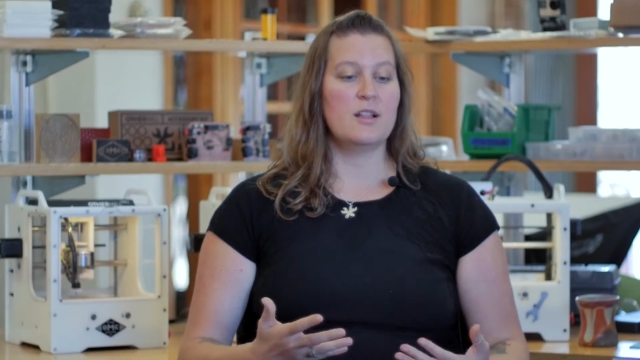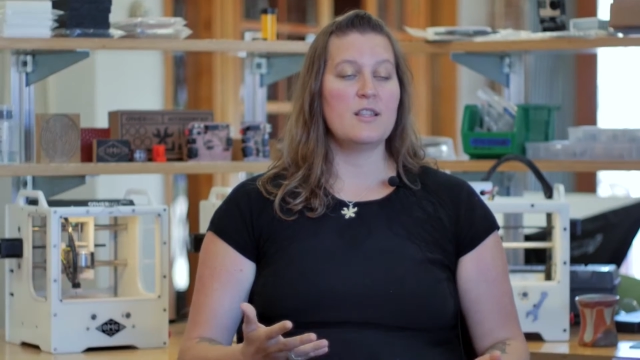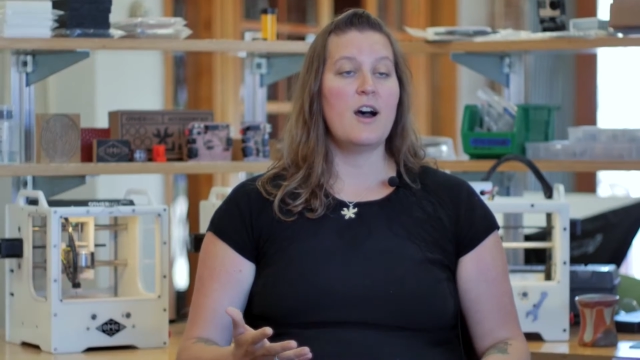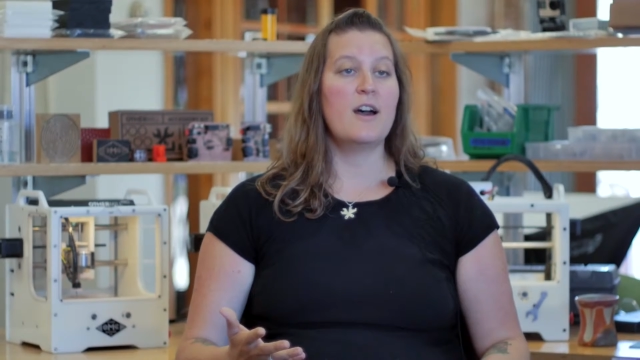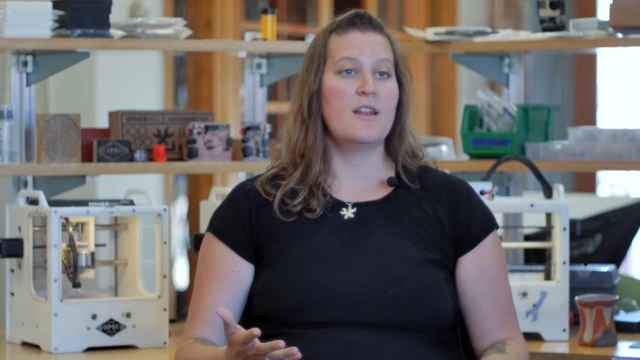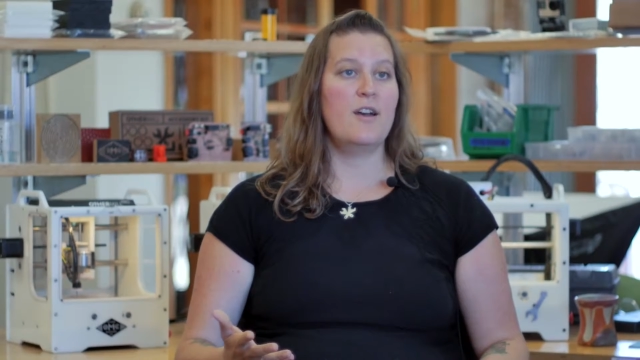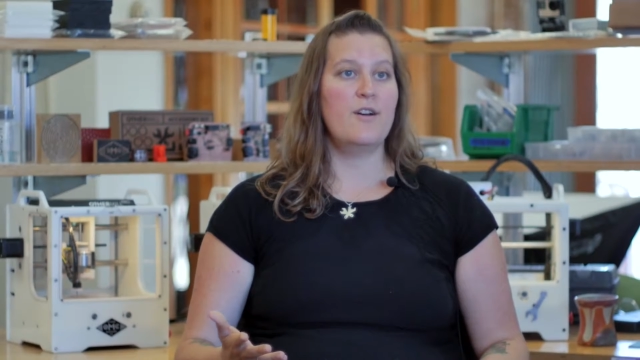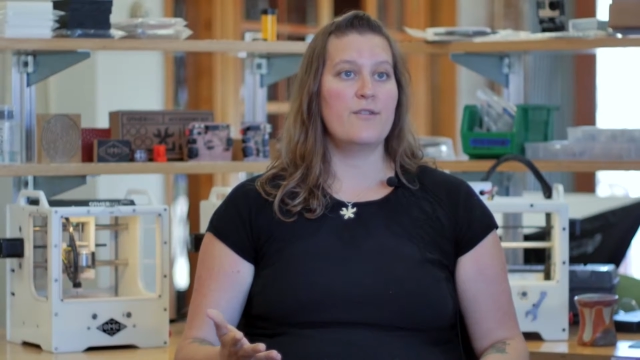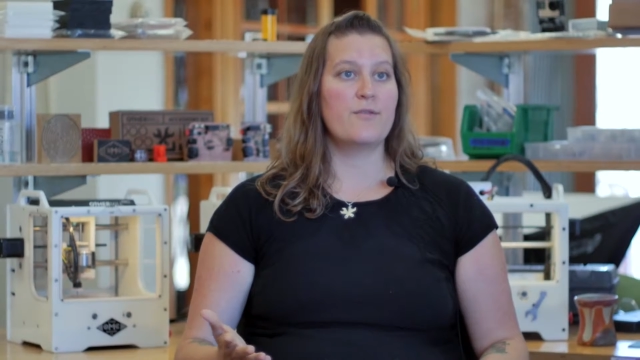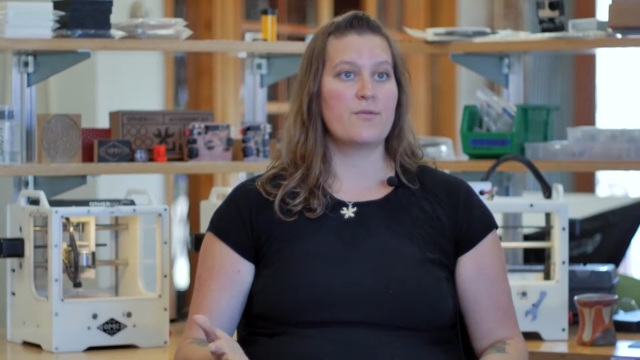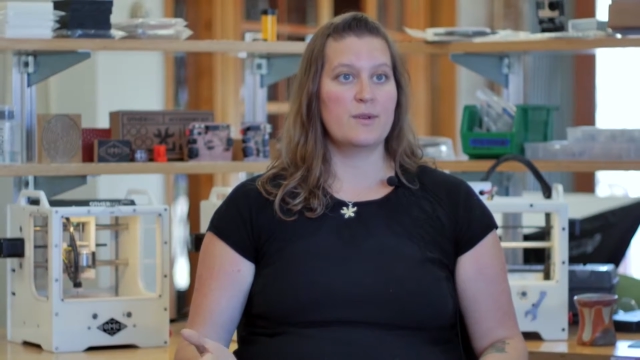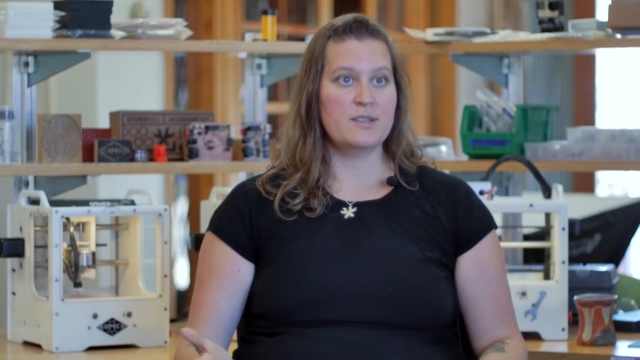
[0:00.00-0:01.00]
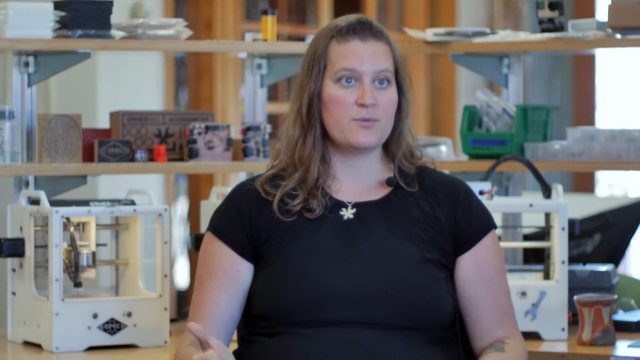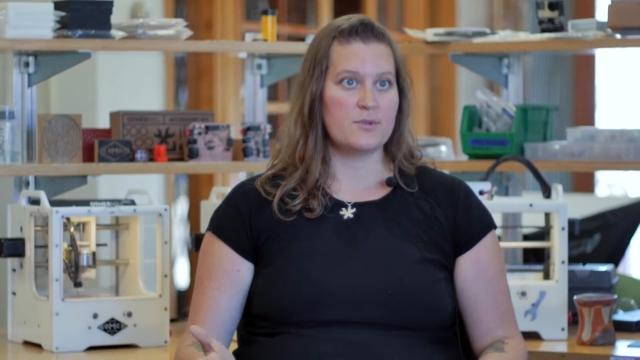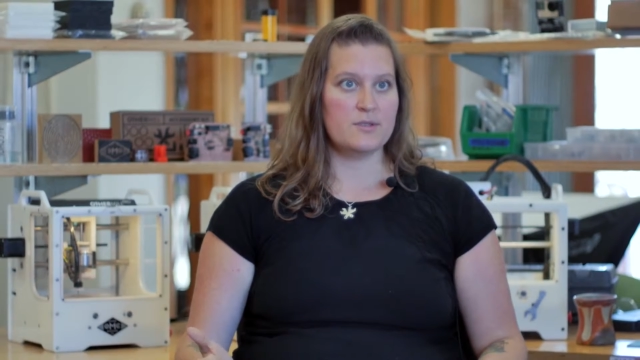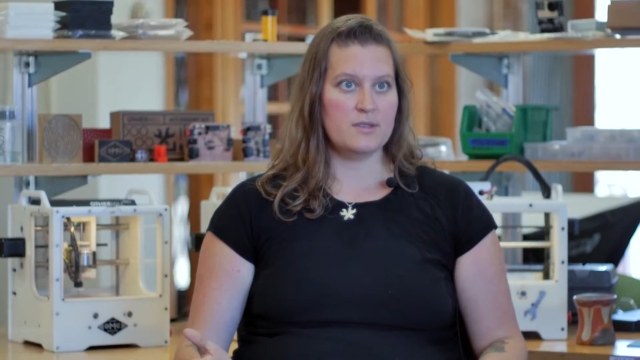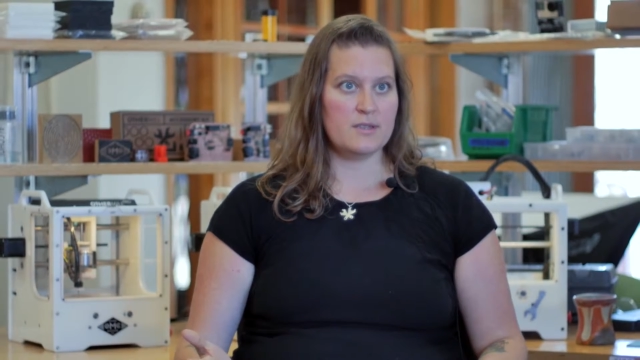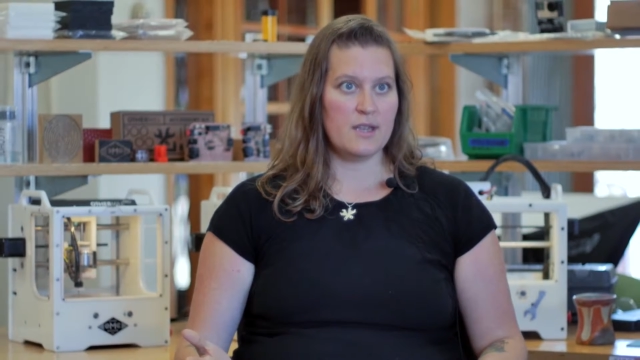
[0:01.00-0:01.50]
a lot of
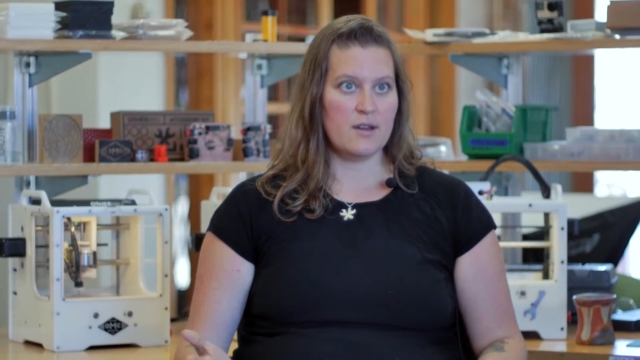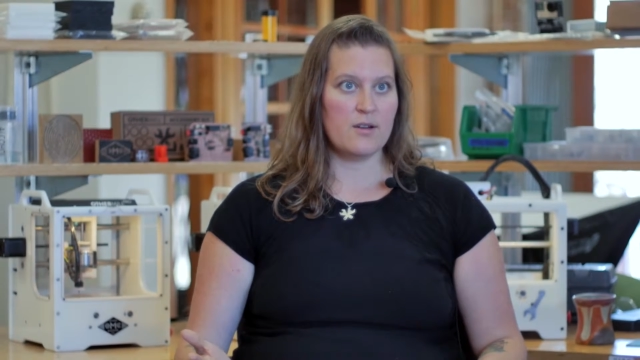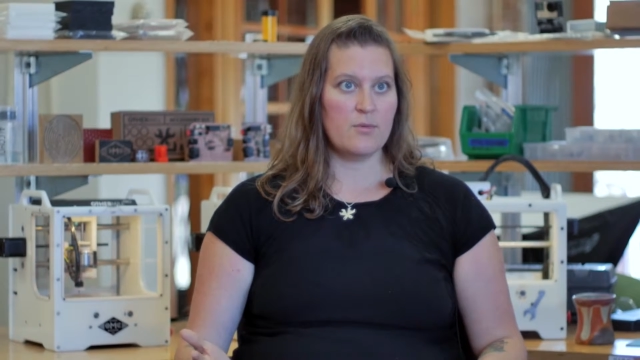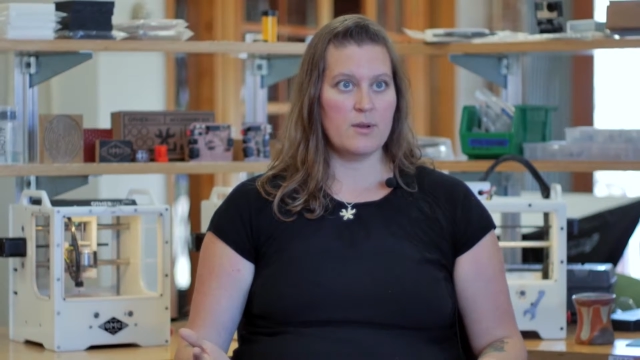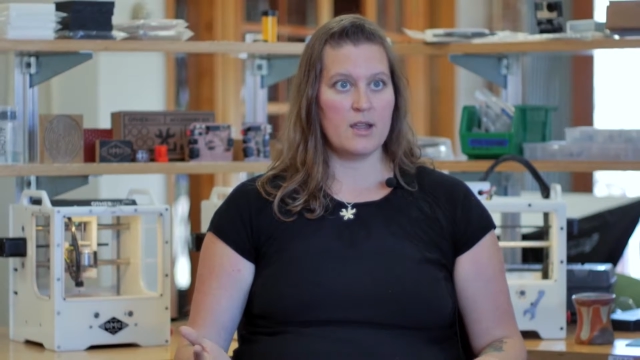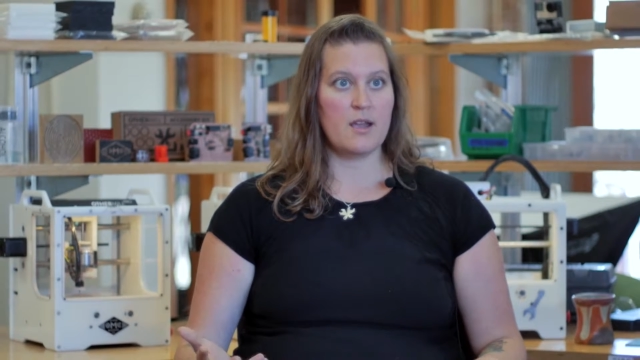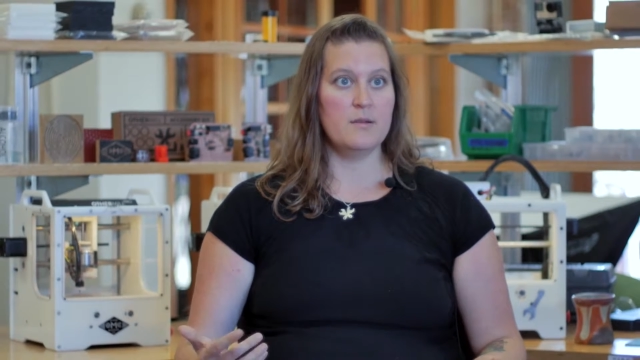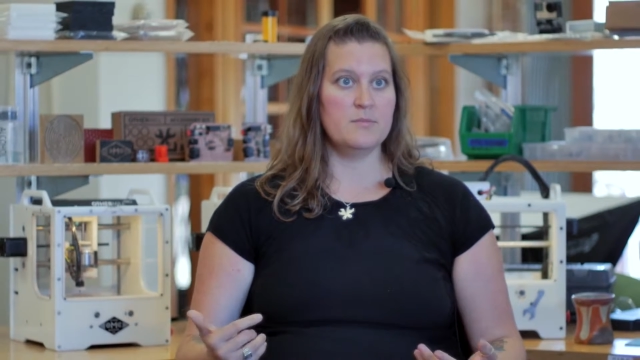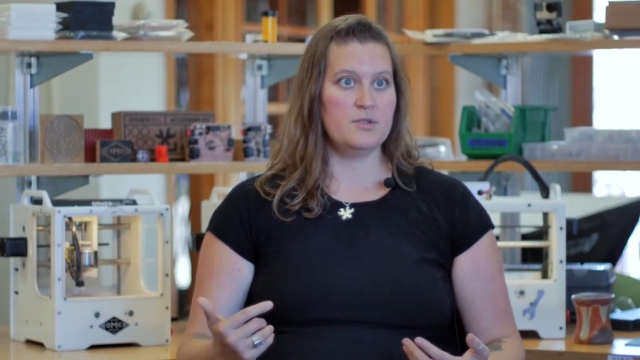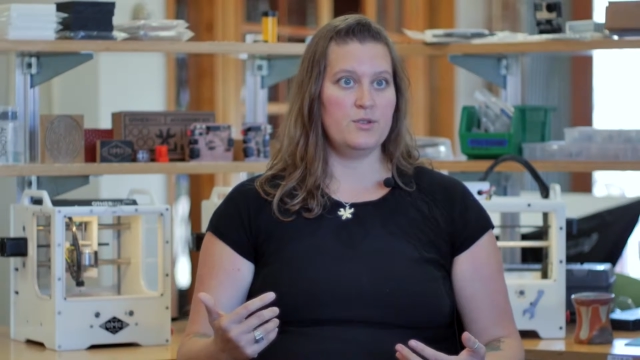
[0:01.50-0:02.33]
resources here when it comes